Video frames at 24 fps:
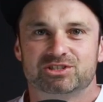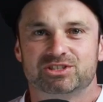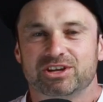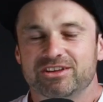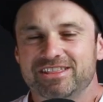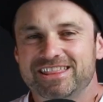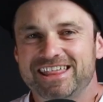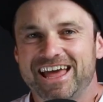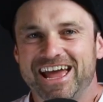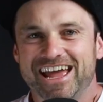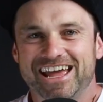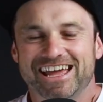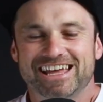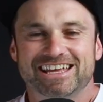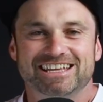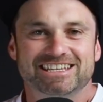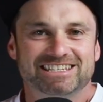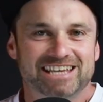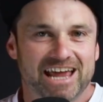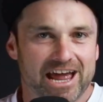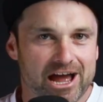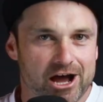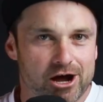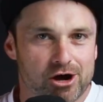So that
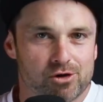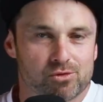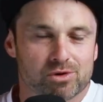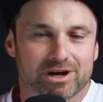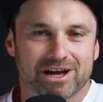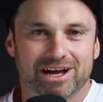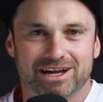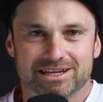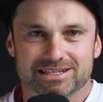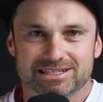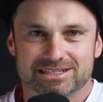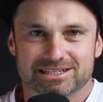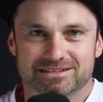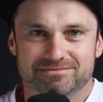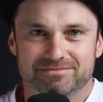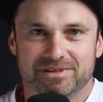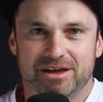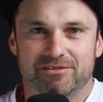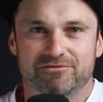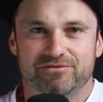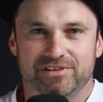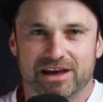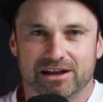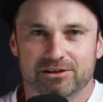is how
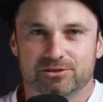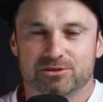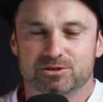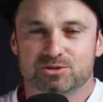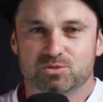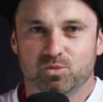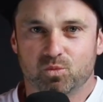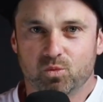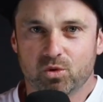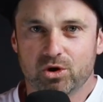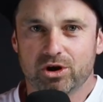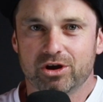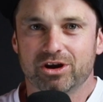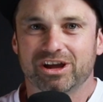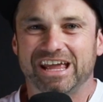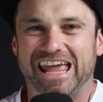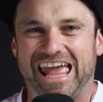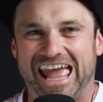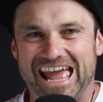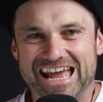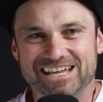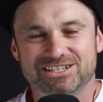custom values work.